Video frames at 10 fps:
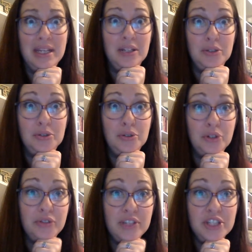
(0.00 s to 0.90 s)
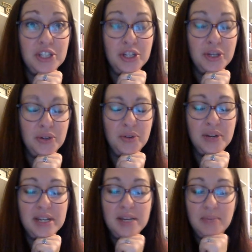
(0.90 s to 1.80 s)
a little nervous too.
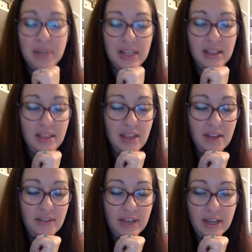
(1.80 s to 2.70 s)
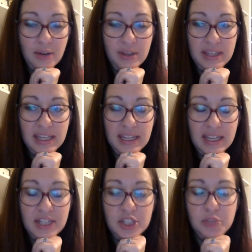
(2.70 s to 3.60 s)
But I love how at the
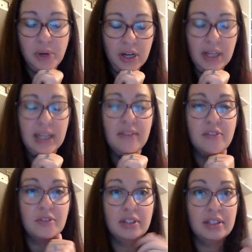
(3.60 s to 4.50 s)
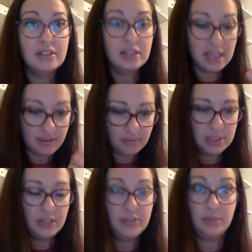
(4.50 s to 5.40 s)
end Jabari gave
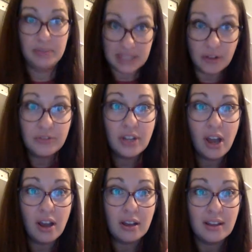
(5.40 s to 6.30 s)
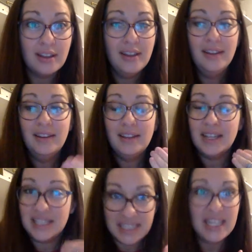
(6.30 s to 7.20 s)
himself some self talk
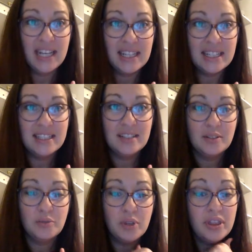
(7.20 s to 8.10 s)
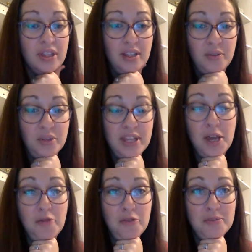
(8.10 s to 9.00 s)
and did it with the
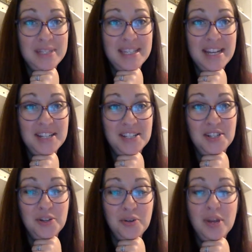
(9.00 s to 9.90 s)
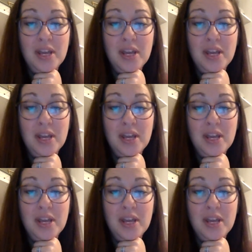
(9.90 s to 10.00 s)
help from his dad too.